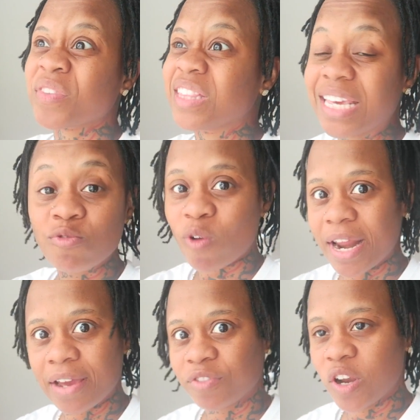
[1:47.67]
Then
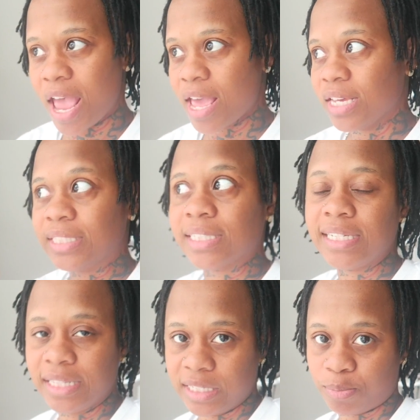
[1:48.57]
right after that is
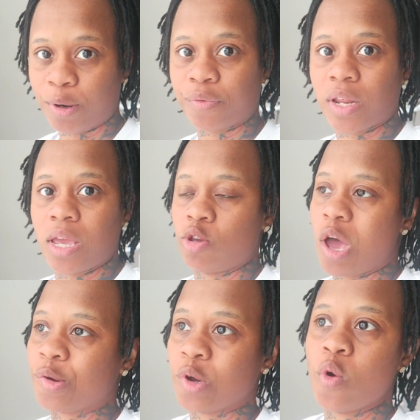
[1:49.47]
Lily's birthday. And
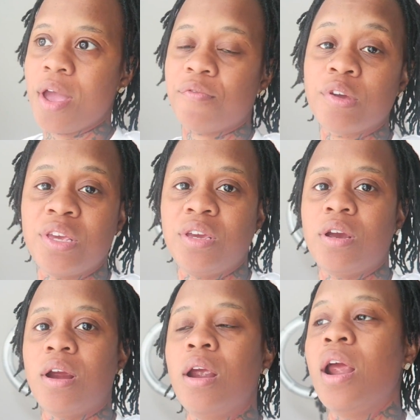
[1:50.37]
y'all know every
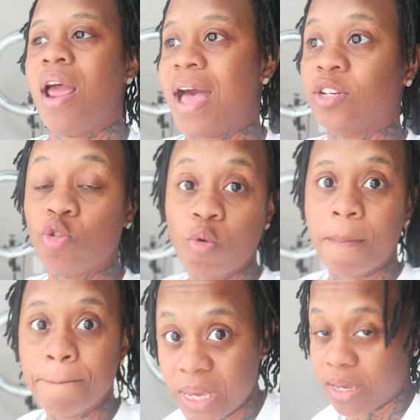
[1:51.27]
year I do
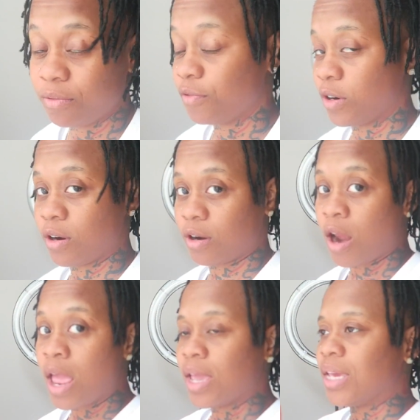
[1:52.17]
it big for her.
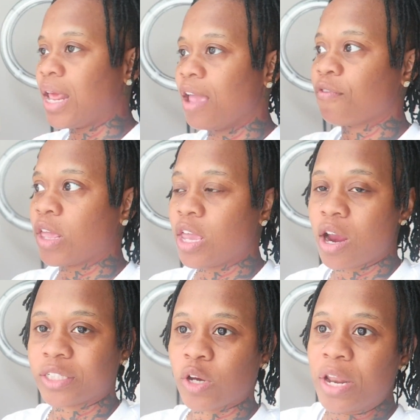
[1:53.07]
And every
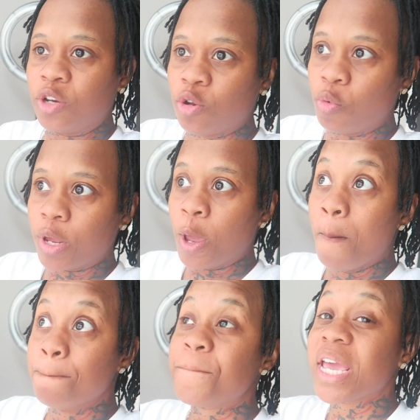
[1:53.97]
year I try to do
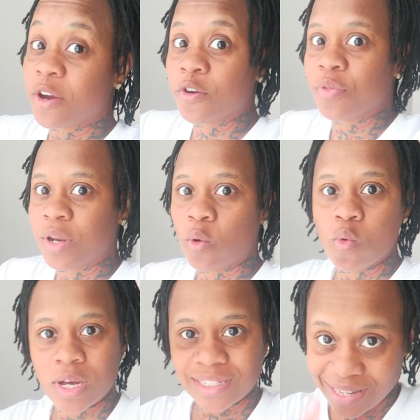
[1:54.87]
it bigger than it
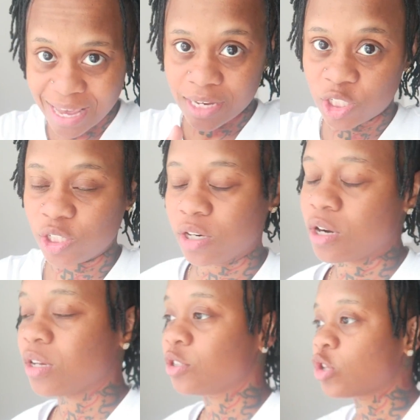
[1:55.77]
was last year.
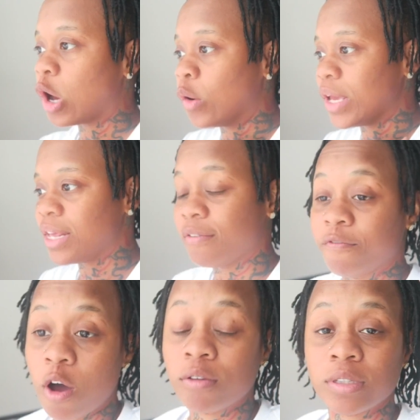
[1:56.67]
So it
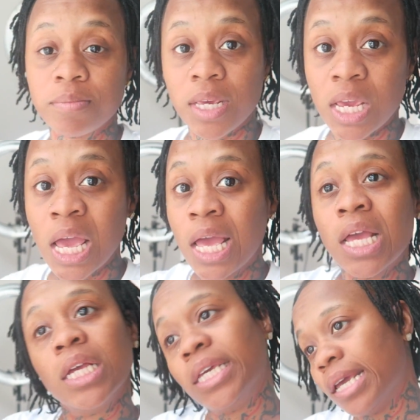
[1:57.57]
involves me
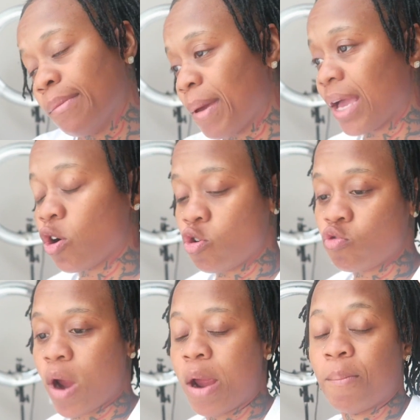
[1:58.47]
getting back on
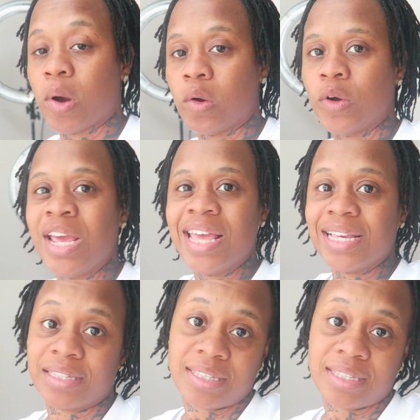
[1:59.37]
grind mode and